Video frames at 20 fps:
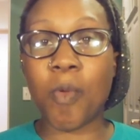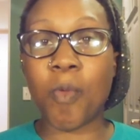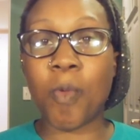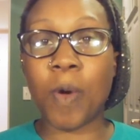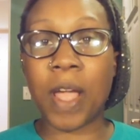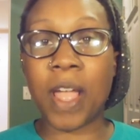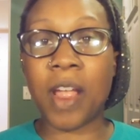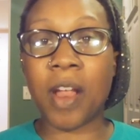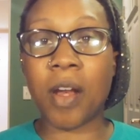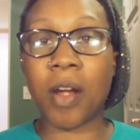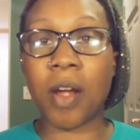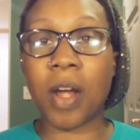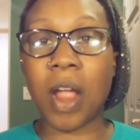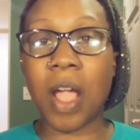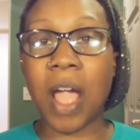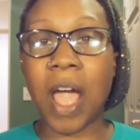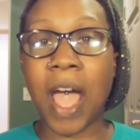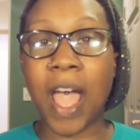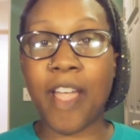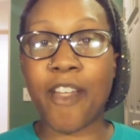
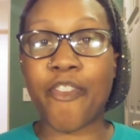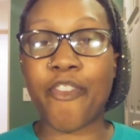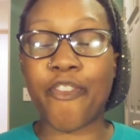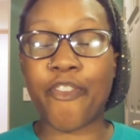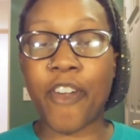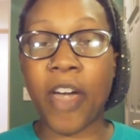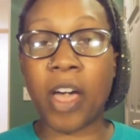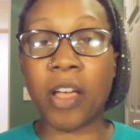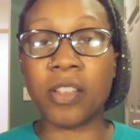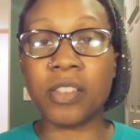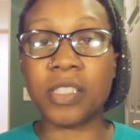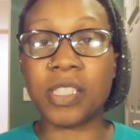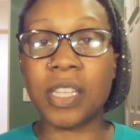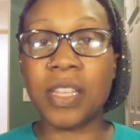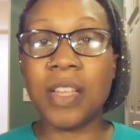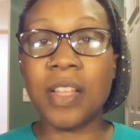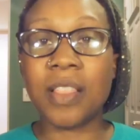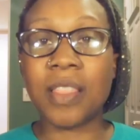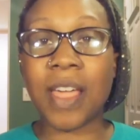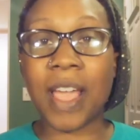where I felt
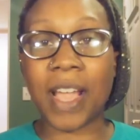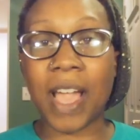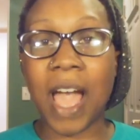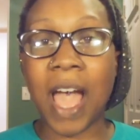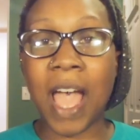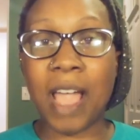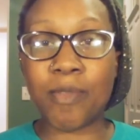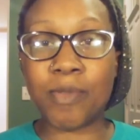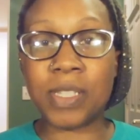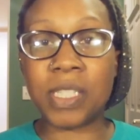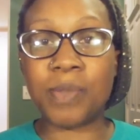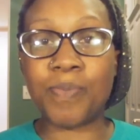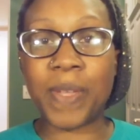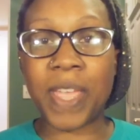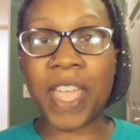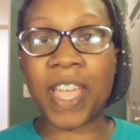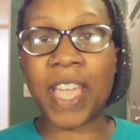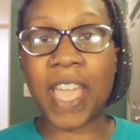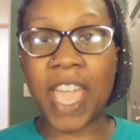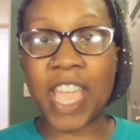like I was
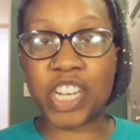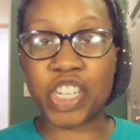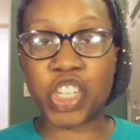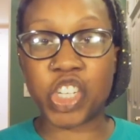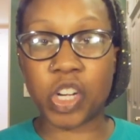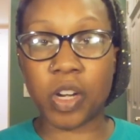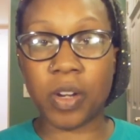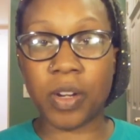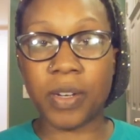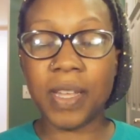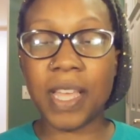being injured.